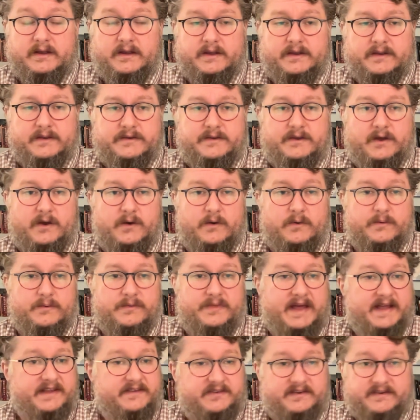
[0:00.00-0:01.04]
So
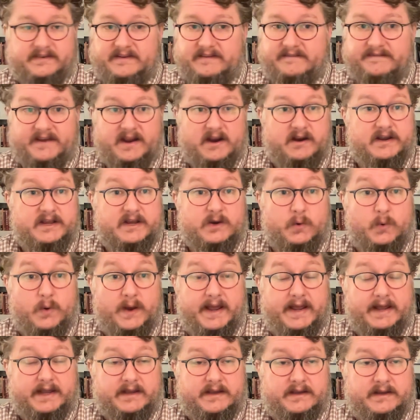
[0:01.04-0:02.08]
that's just a very
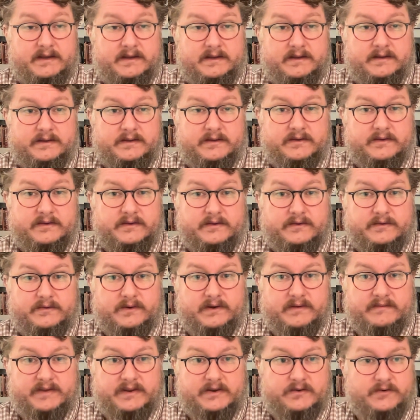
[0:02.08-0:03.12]
quick sort
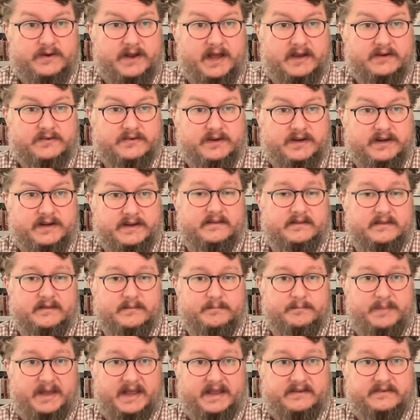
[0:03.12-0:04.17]
of introduction into the
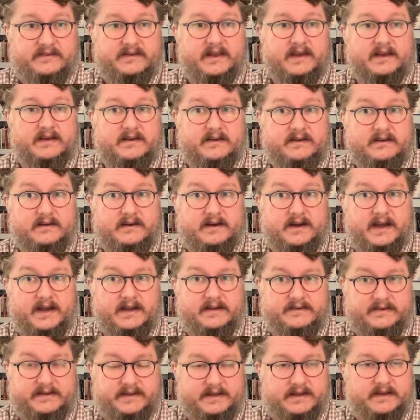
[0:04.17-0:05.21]
basic
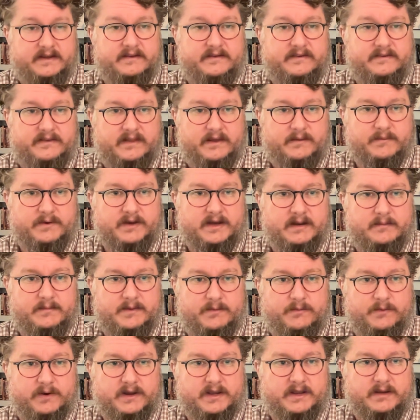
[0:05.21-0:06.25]
ideas that we're going to be
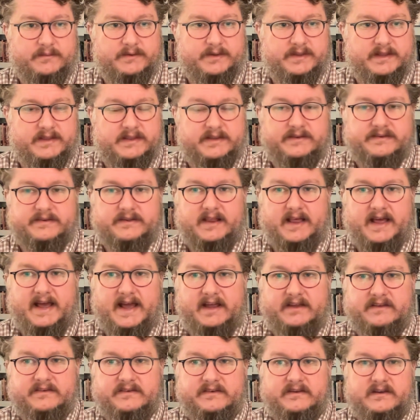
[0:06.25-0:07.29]
working with in this
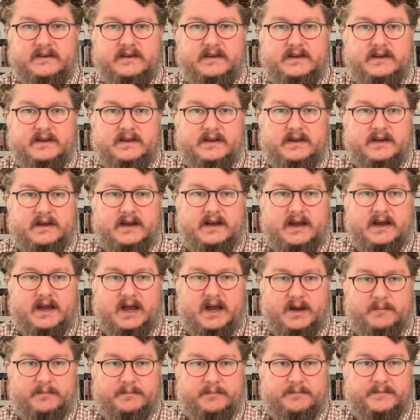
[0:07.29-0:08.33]
class.
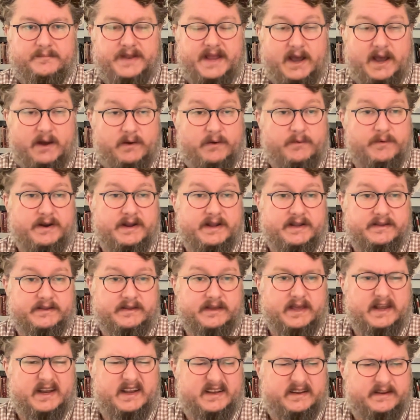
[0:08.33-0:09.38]
Um, now I want to
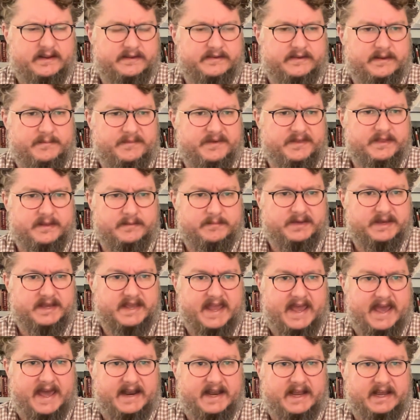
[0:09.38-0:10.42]
get into some of the
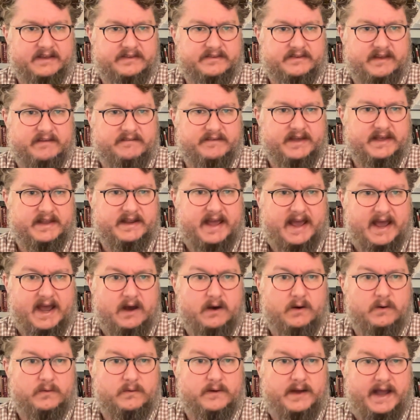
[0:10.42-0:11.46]
mechanics of it,
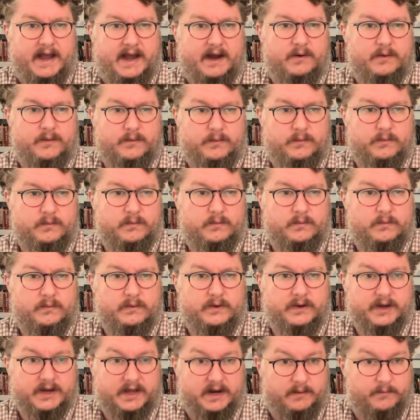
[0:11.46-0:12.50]
how how
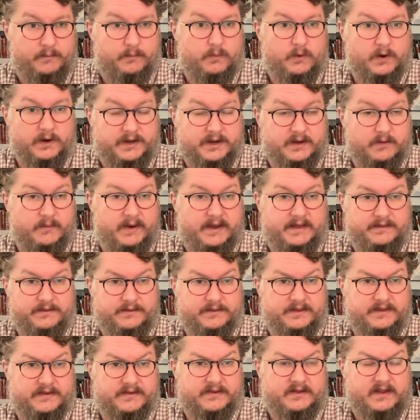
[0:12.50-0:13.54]
you're going to work your way through
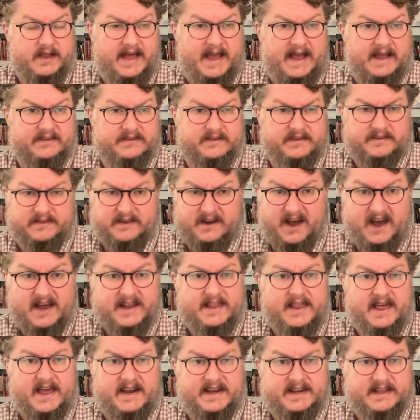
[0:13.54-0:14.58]
this class. It's an
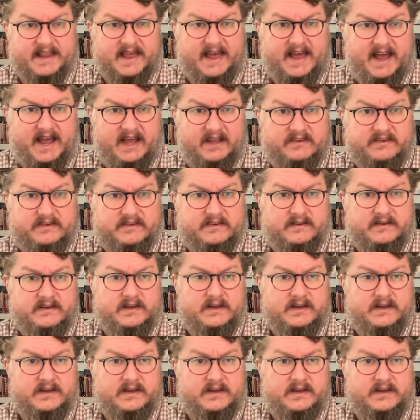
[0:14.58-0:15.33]
online class.